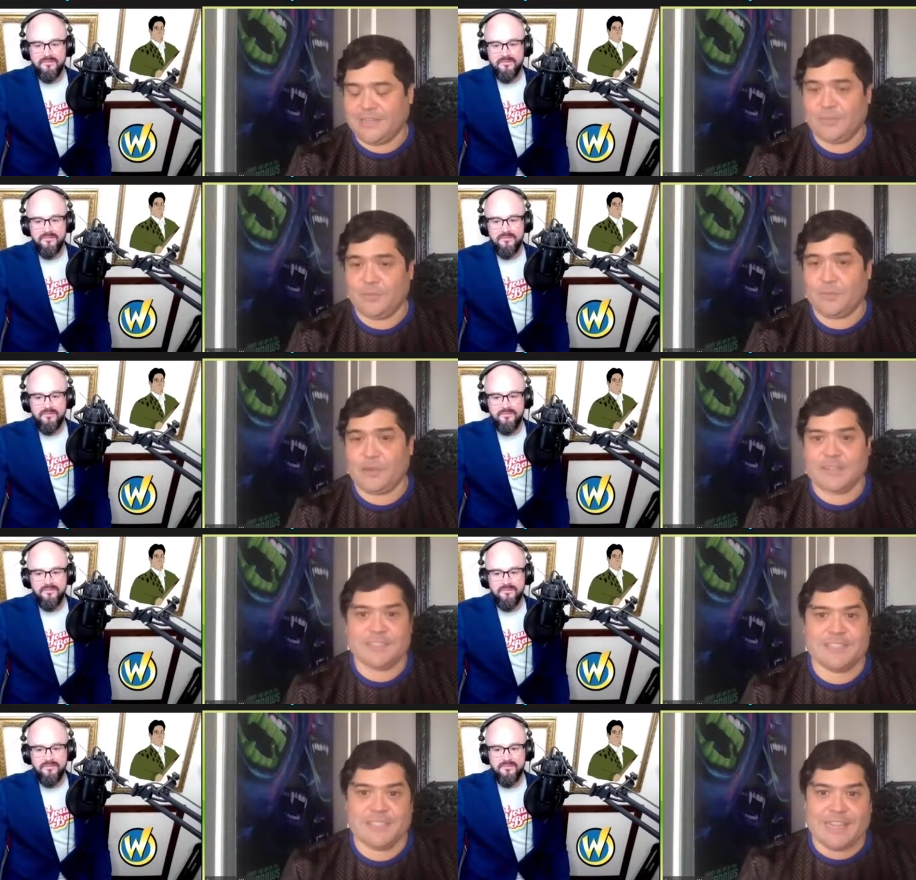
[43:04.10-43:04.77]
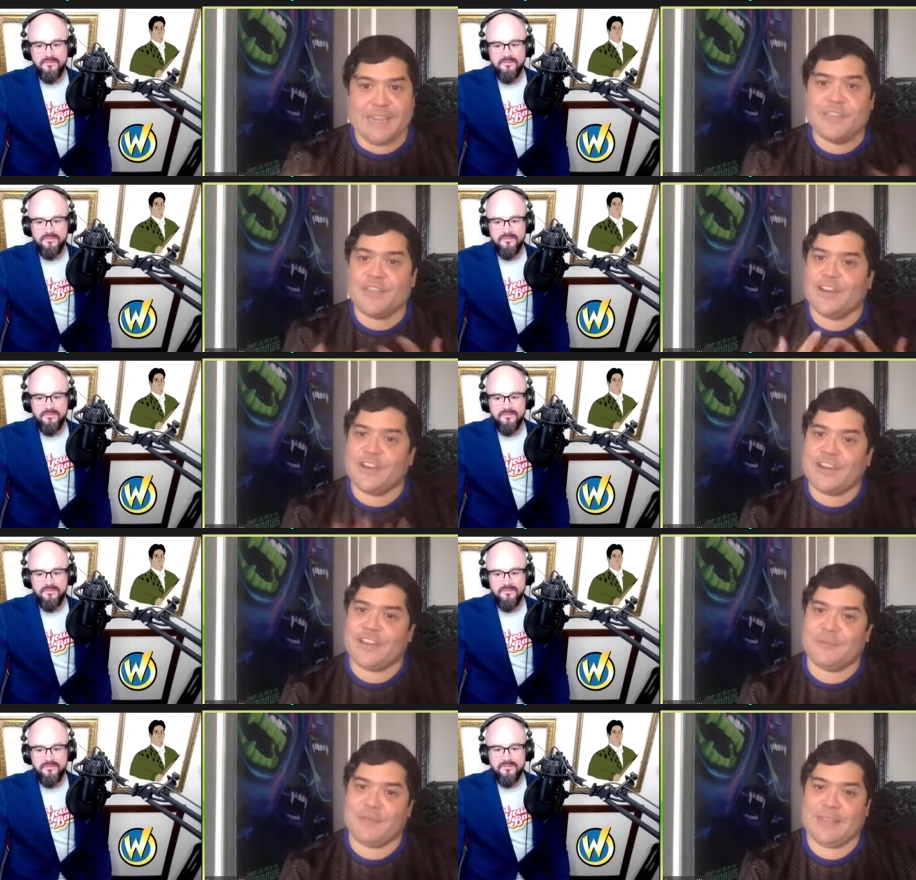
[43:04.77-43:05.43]
Speaker 1: bring us together
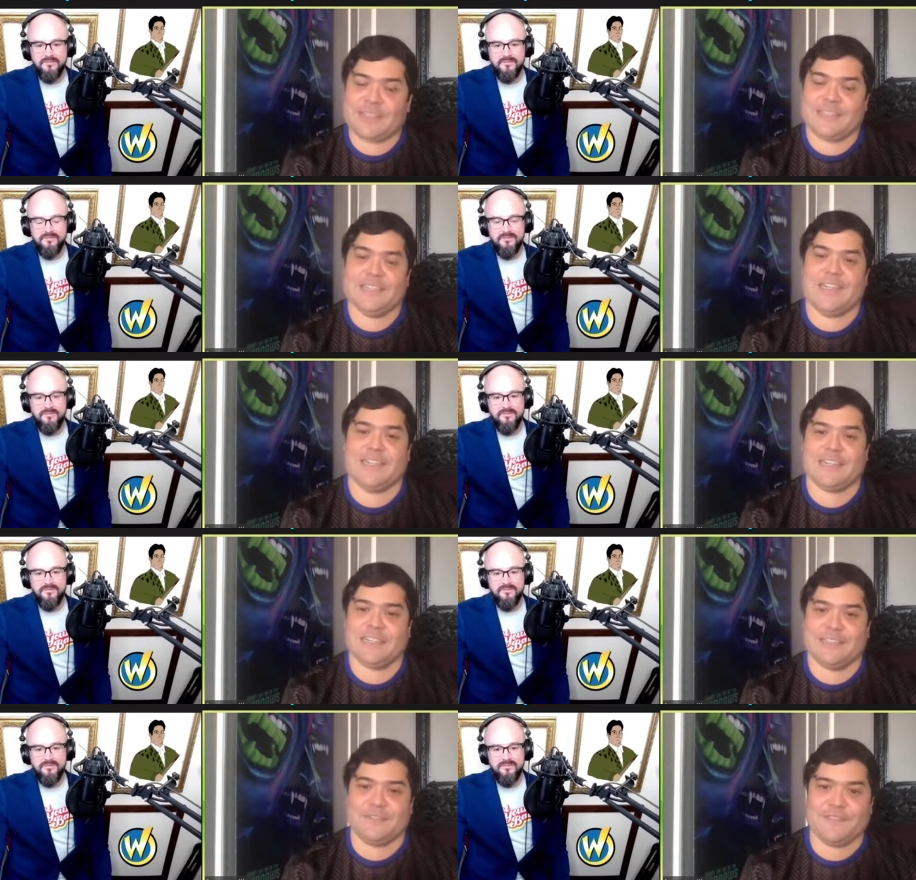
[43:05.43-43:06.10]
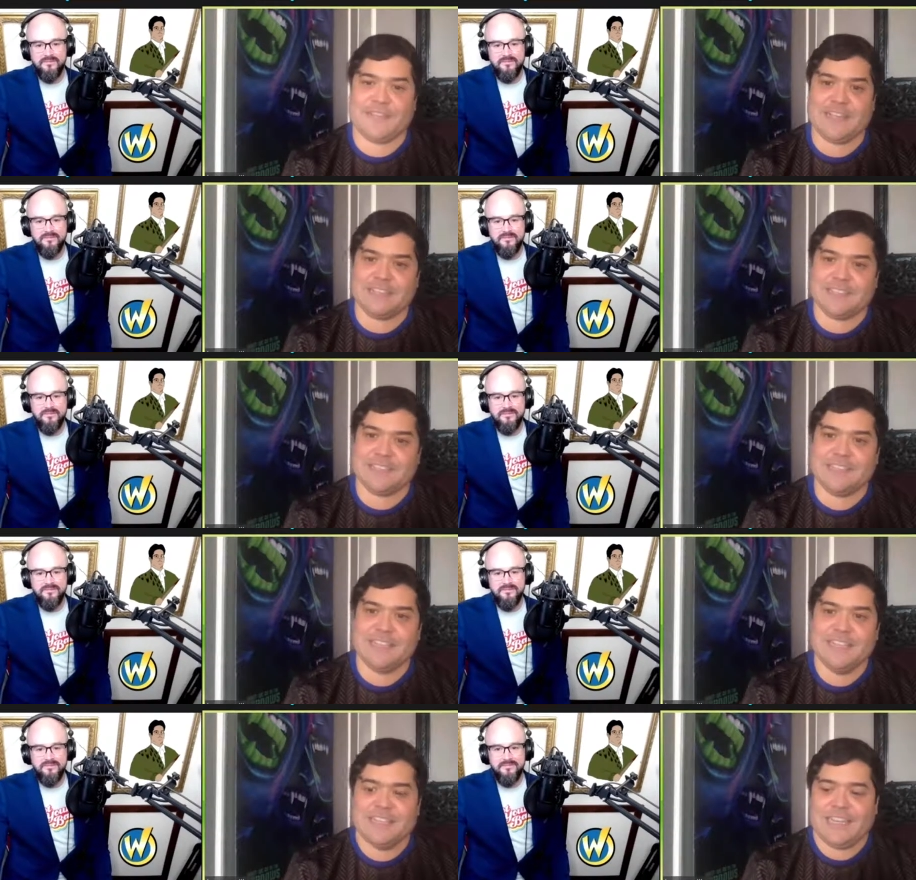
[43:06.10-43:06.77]
and we get to talk to the fans
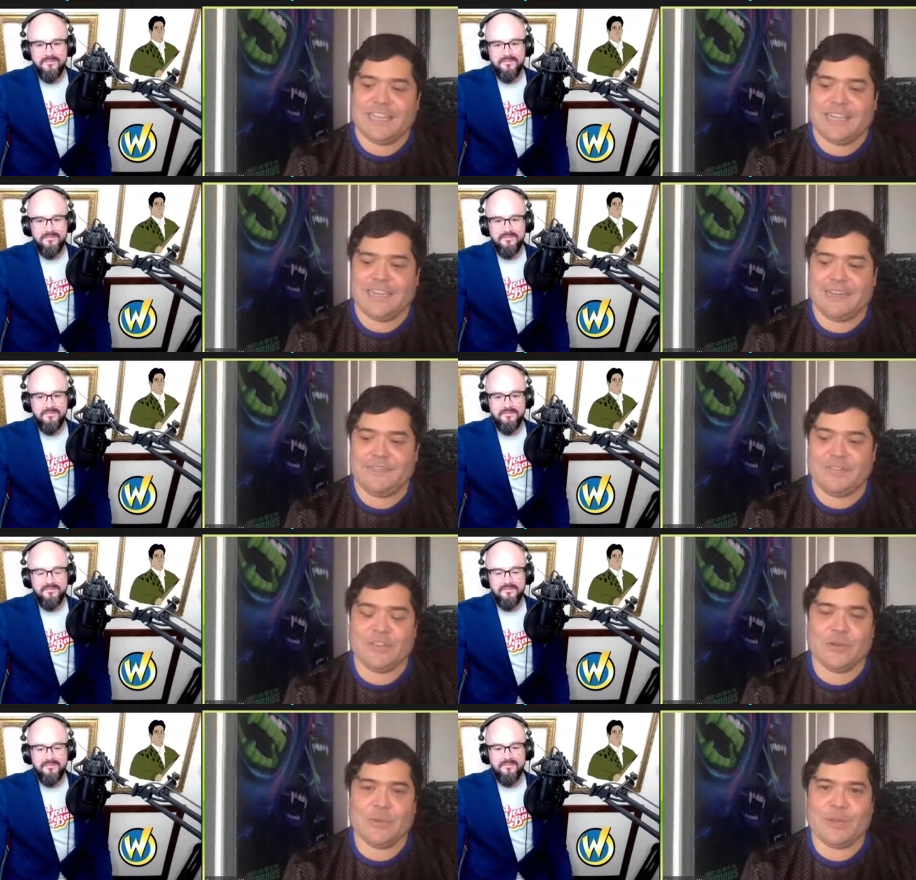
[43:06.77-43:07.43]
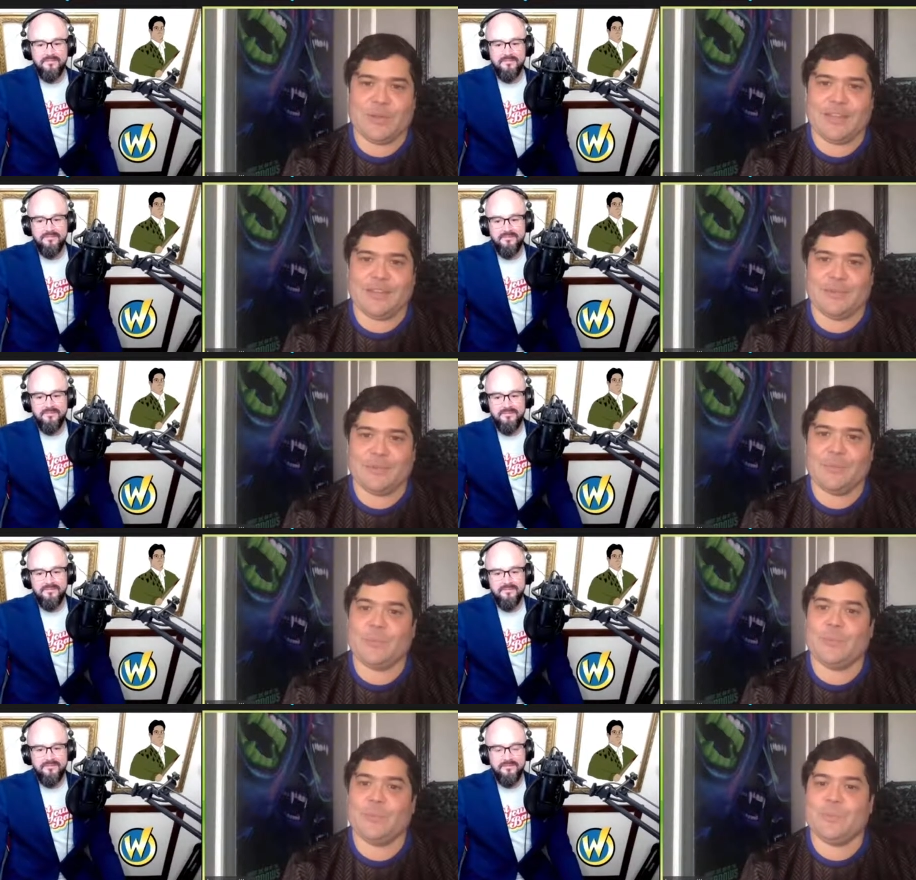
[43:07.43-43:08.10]
and and even though we
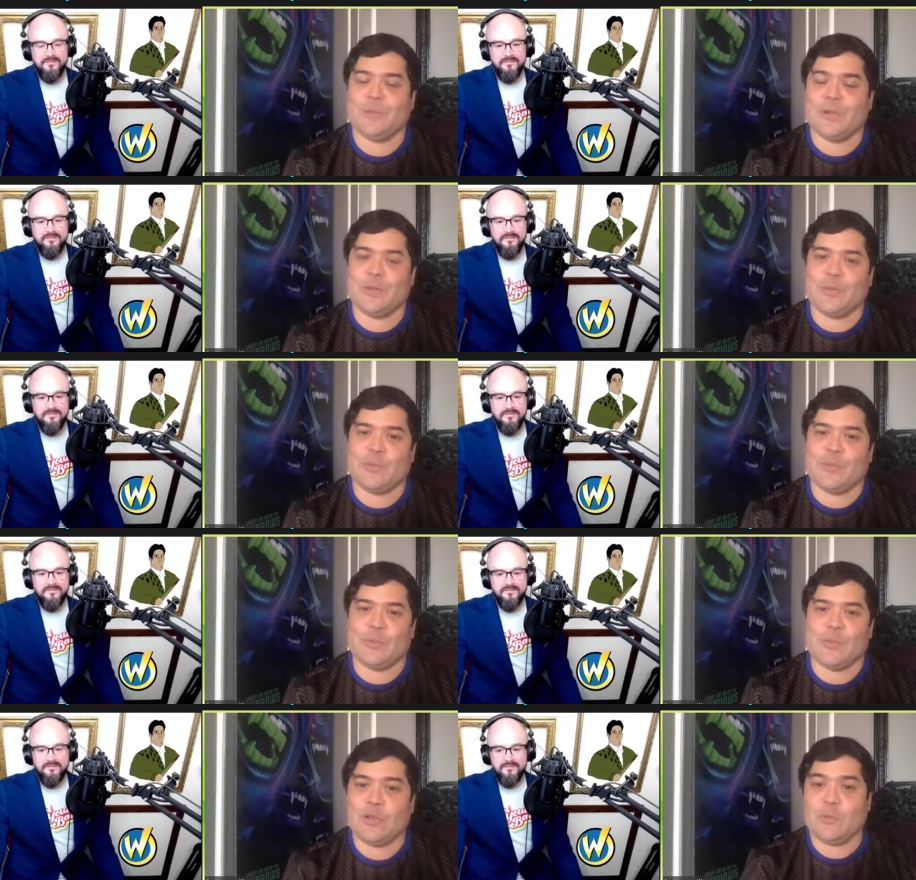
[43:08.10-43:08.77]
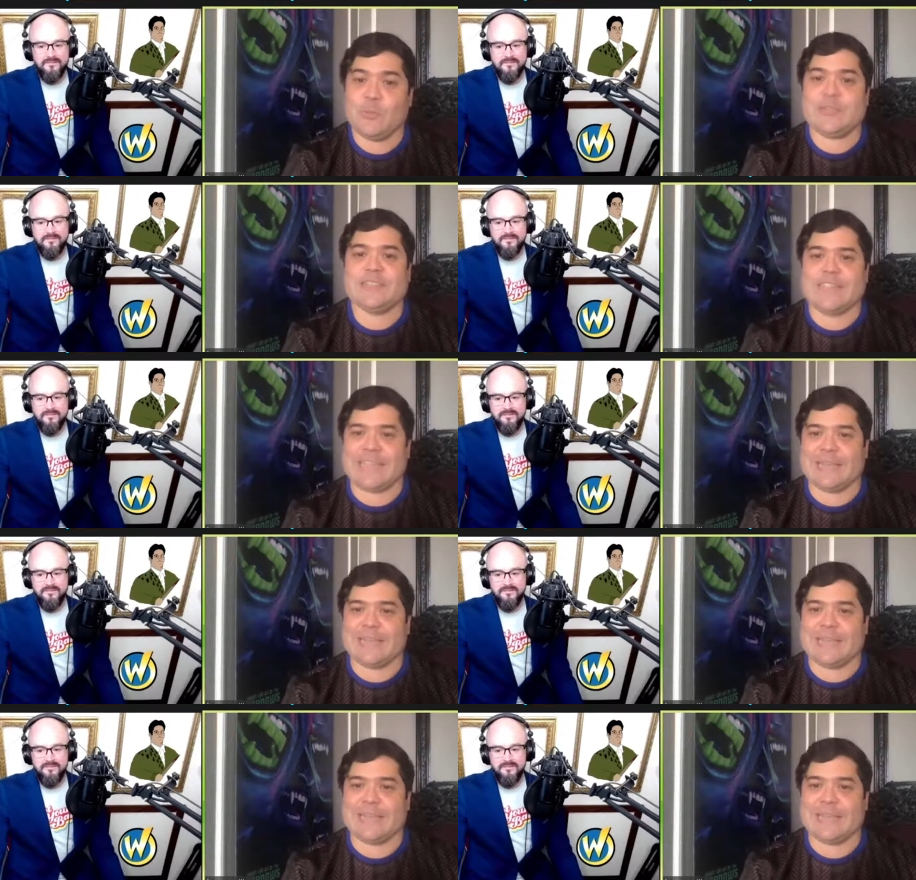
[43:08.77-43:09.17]
you know it'll be a second